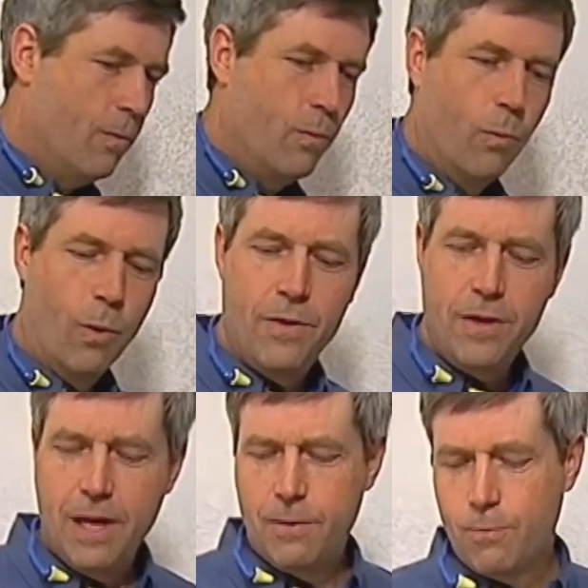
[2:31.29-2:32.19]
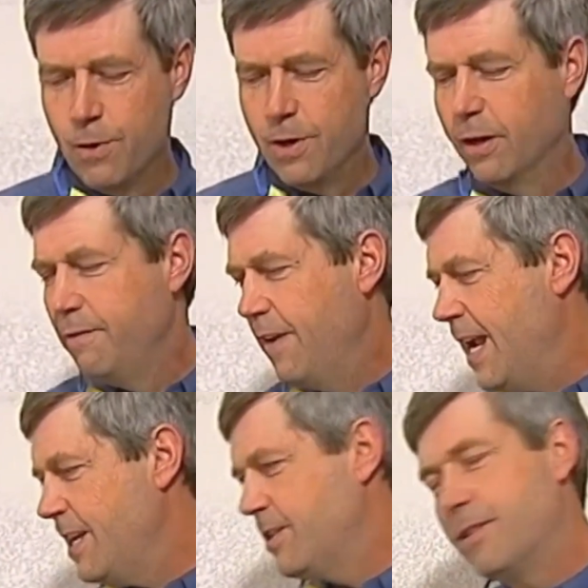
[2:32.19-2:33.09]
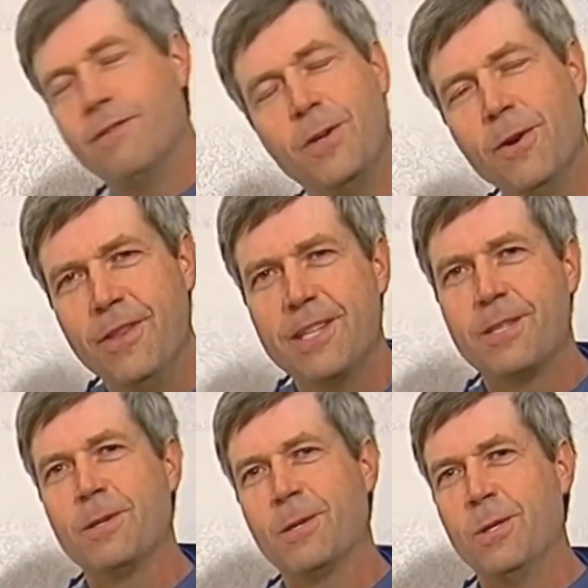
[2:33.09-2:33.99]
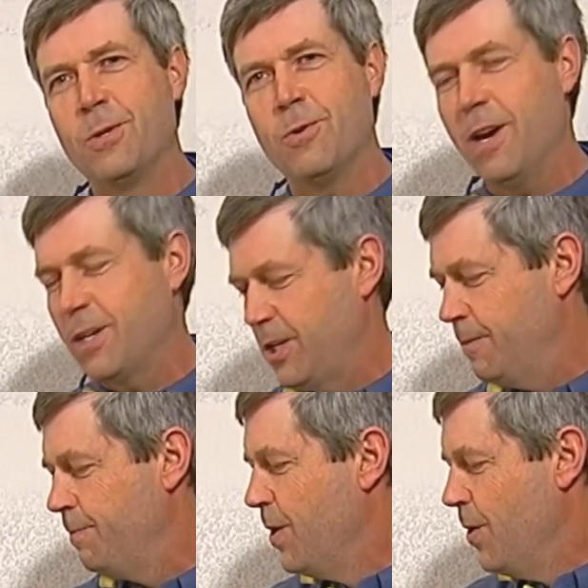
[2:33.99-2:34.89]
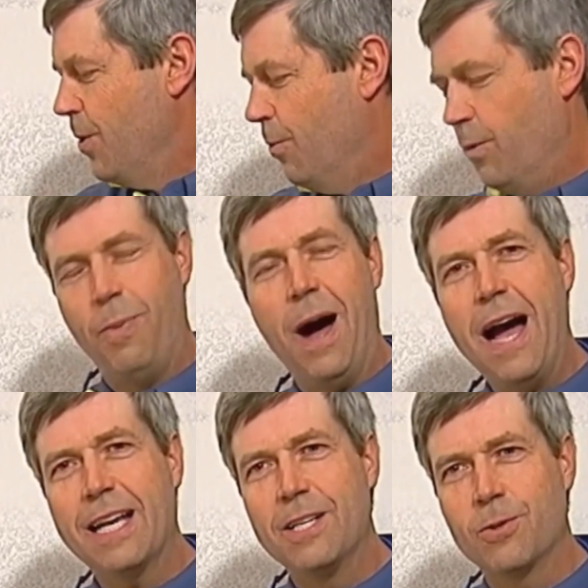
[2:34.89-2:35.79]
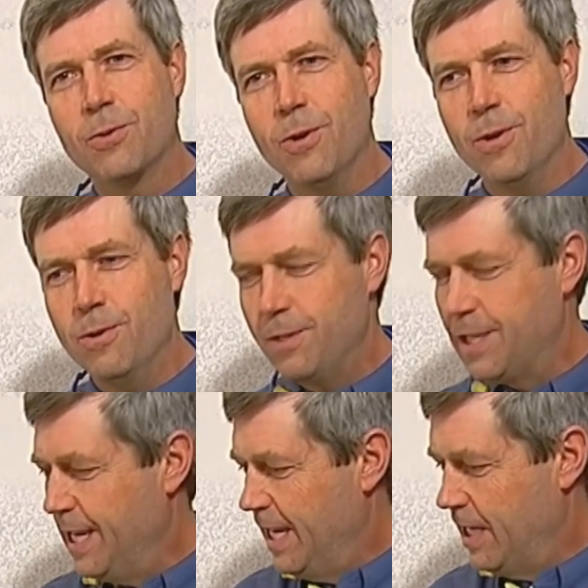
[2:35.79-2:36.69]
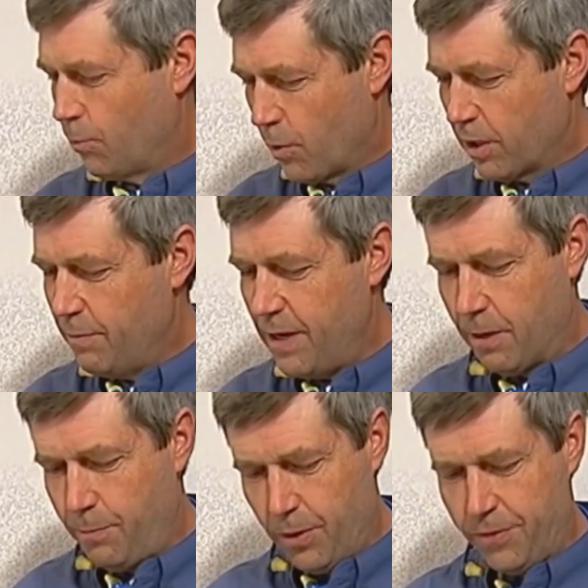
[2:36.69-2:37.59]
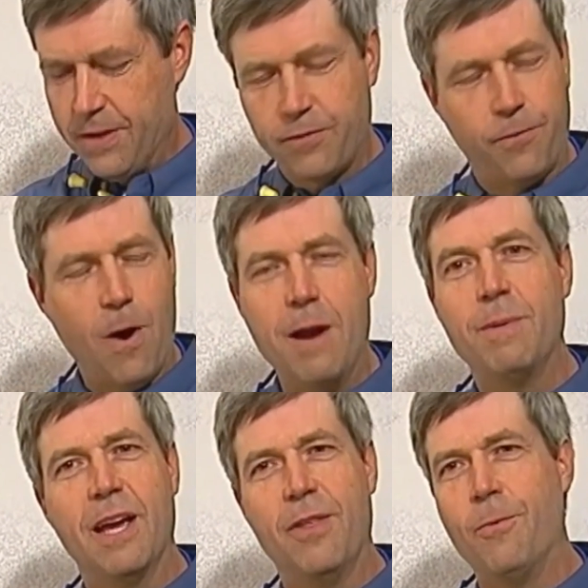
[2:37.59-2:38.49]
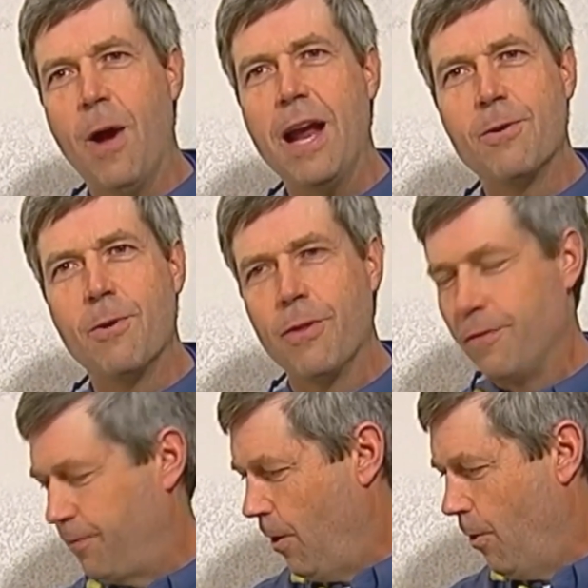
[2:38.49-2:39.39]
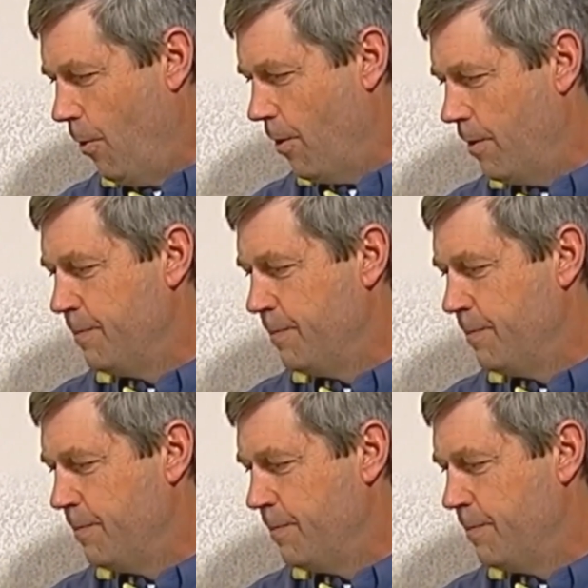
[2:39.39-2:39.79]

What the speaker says: One of the real advantages of doing this construction with pocket screws is we're going to be able to put this frame together right here on the floor.